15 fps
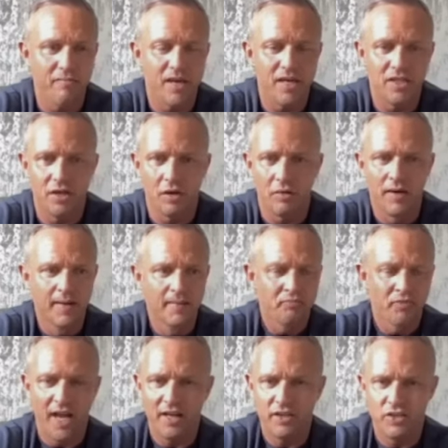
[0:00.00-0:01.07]
So
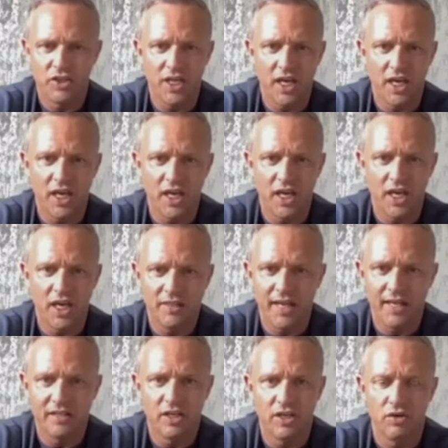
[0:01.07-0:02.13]
I'd just say, if you're out there and
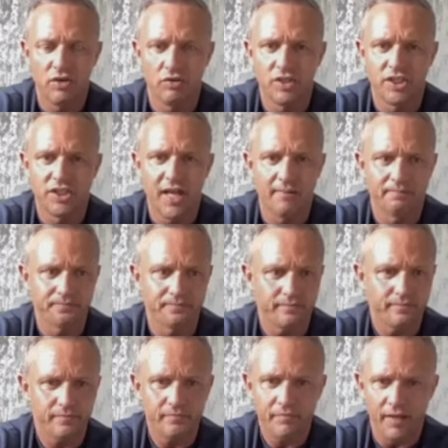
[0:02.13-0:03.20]
you're a youngster
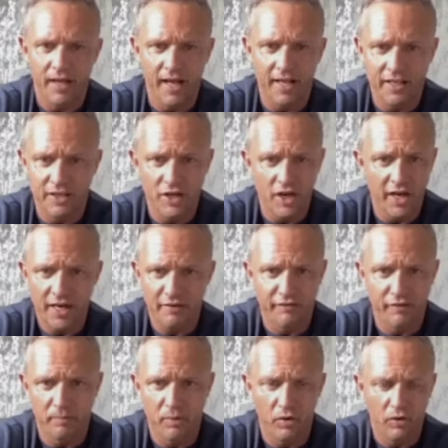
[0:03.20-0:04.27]
and you're not at a
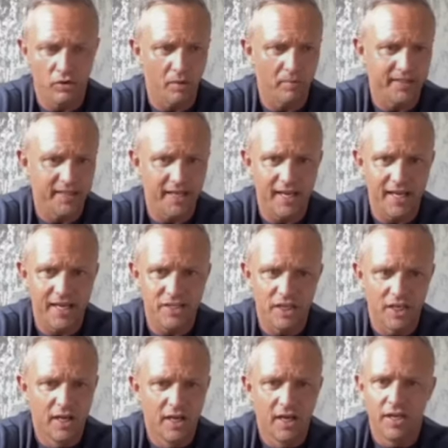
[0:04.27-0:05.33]
football club at that age,
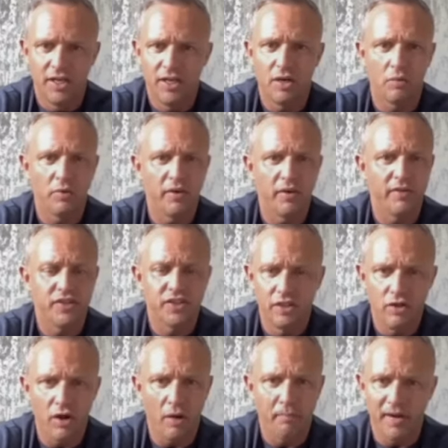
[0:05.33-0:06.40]
you know, you've still
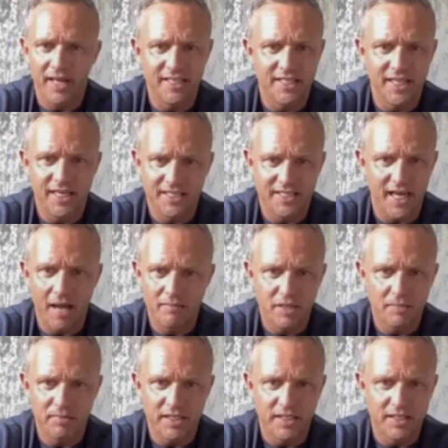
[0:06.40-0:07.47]
got plenty of time to
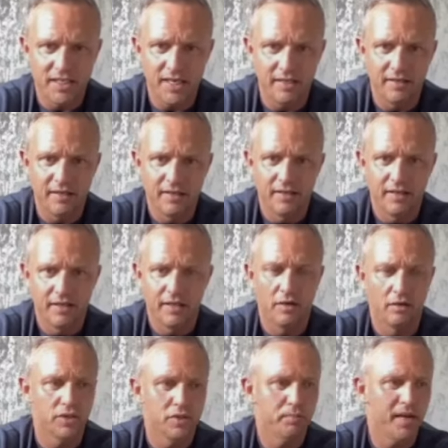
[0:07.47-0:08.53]
be seen. You know,
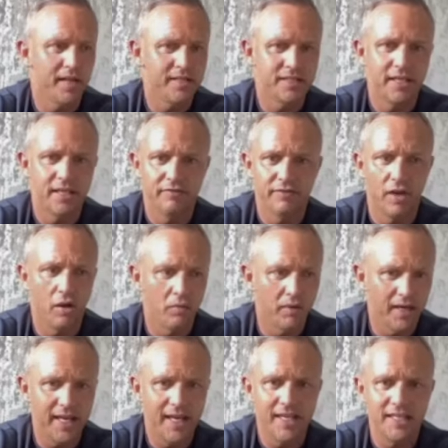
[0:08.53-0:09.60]
there's plenty of lower
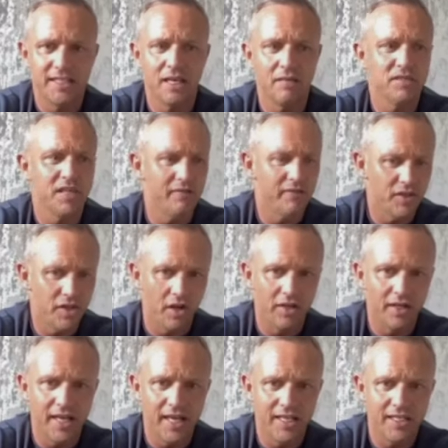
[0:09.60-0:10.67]
league teams, even
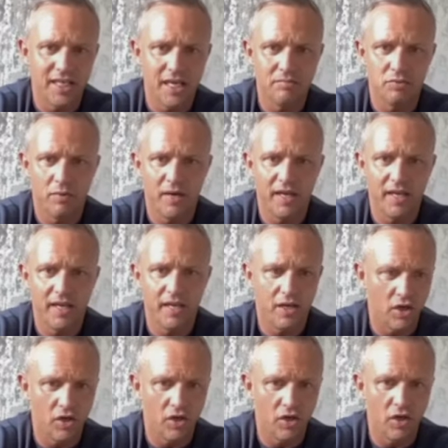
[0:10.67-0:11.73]
non-league teams, where you
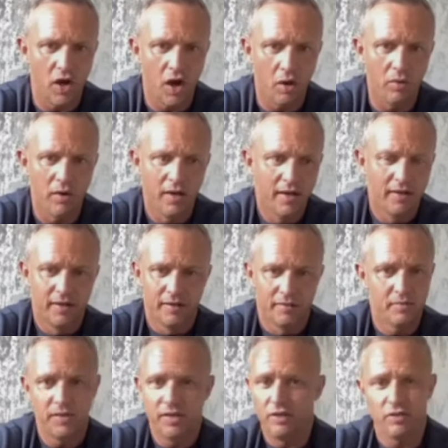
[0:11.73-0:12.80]
can go. When
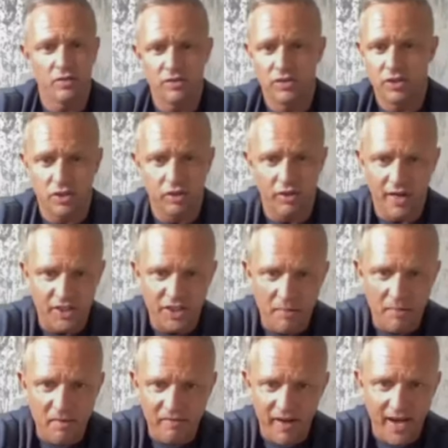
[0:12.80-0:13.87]
you look at Jamie
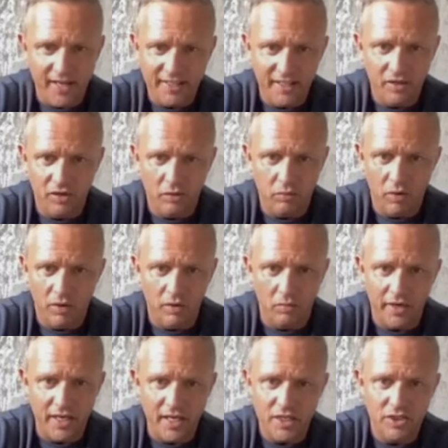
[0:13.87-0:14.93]
Vardy and look what
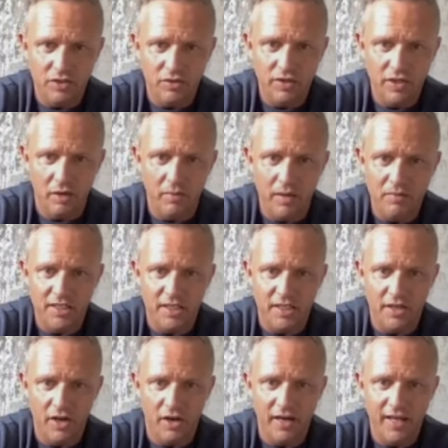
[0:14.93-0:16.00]
he's done. You know, he was in the
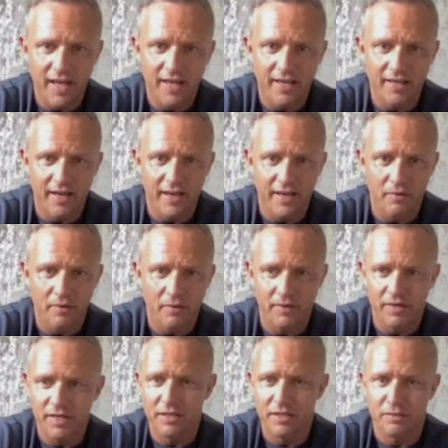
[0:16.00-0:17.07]
non-league and now
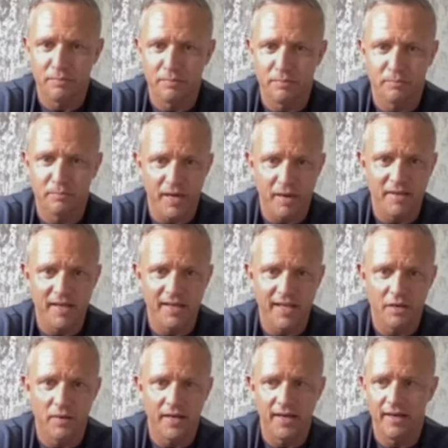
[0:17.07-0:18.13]
he's Premier League
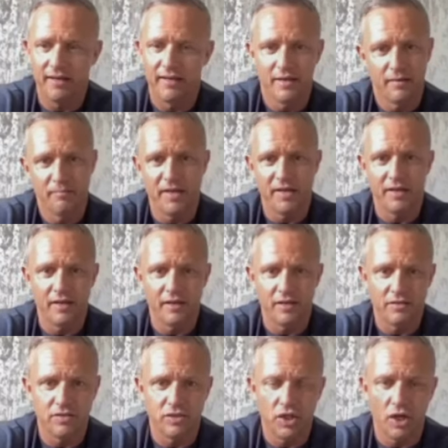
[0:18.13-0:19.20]
winner, being a
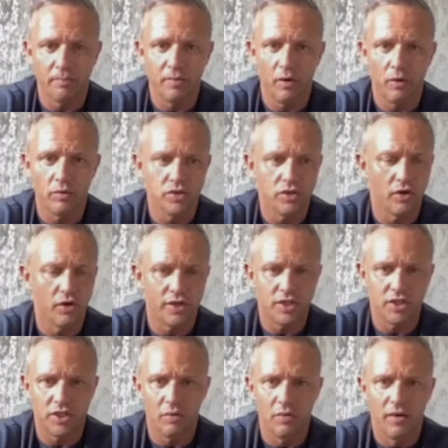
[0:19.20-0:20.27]
top goal scorer.
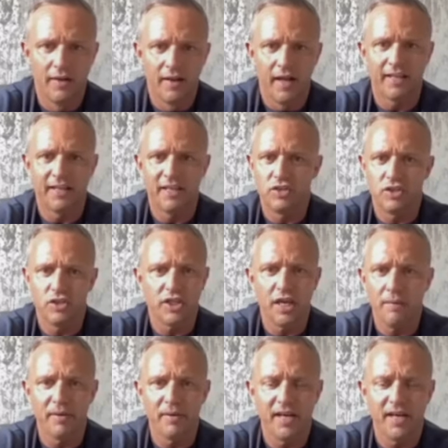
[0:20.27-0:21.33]
So I think just
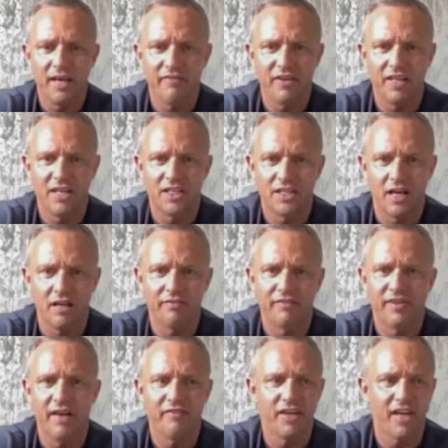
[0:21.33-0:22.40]
keep believing in yourself.
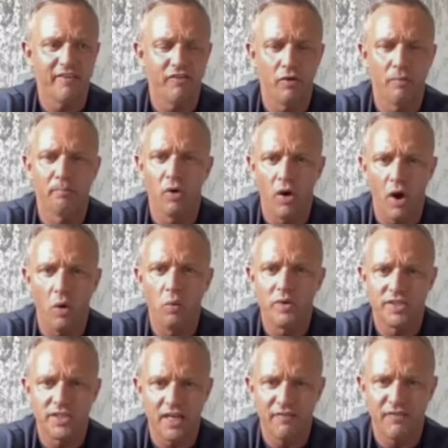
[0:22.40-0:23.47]
Never give up, but always
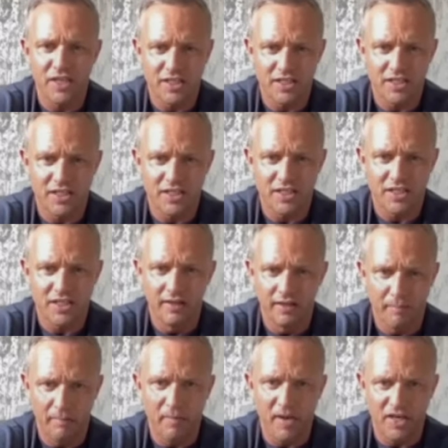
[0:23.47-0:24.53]
give yourself the
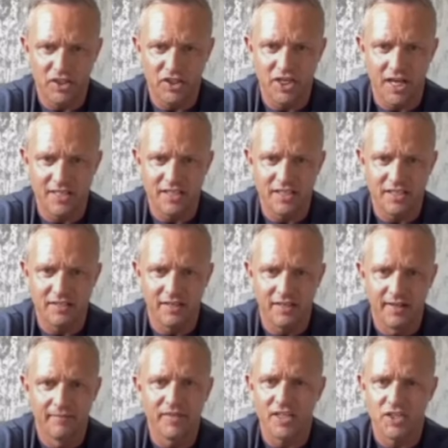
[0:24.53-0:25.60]
best chance. And
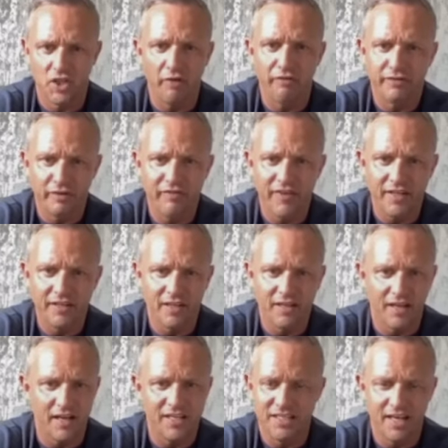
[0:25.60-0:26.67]
that's off the field.
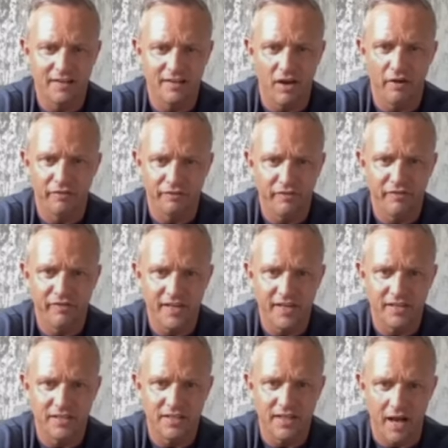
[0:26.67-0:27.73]
I'd say off the
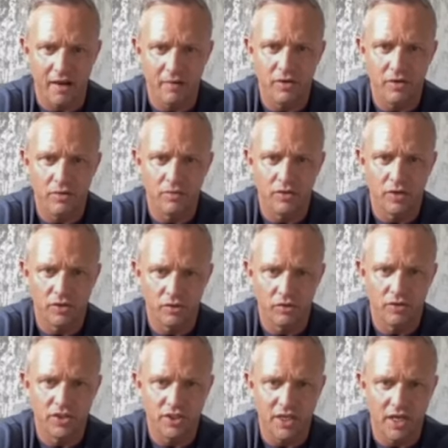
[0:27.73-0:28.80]
field, how you
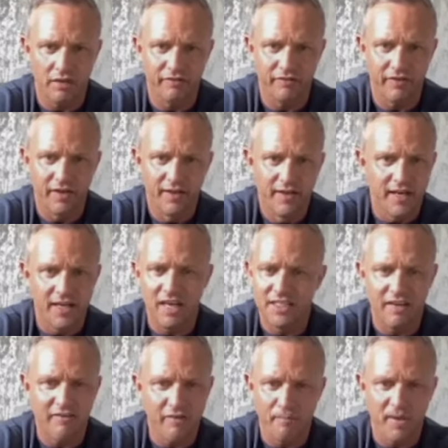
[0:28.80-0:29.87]
conduct yourself is
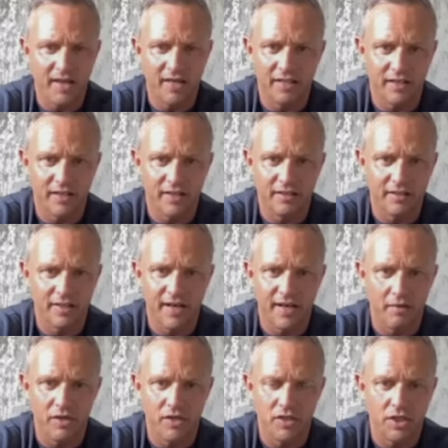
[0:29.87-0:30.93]
even bigger than how
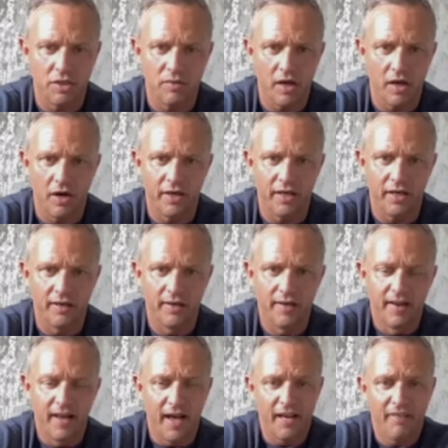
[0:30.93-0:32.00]
you do it on it.
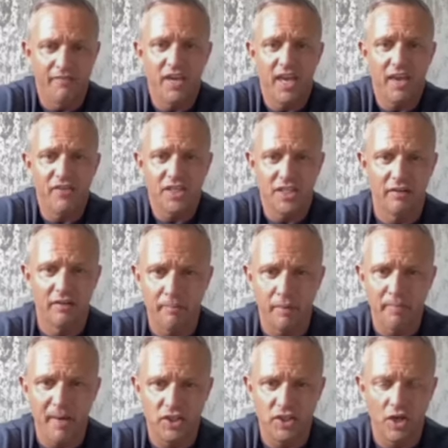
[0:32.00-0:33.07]
And if you give yourself the
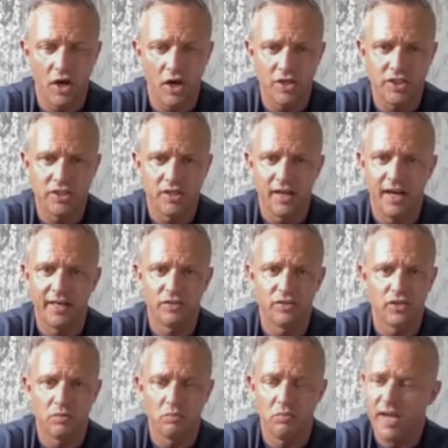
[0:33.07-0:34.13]
best shot and it
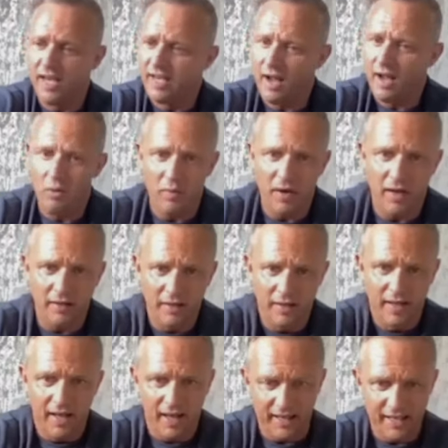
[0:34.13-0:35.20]
doesn't work out, well,
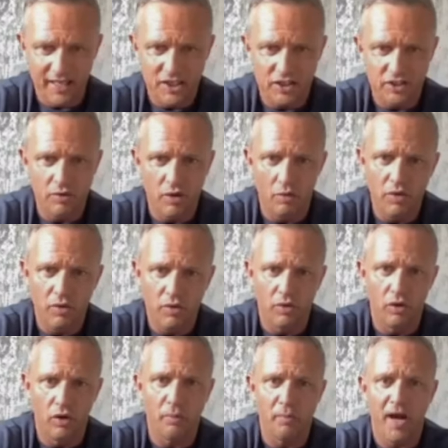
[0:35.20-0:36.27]
at least you know you can
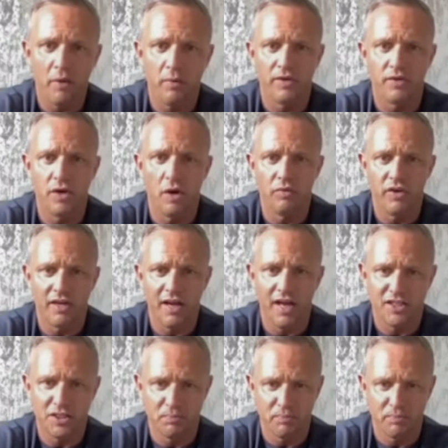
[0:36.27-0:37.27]
look back with no regrets.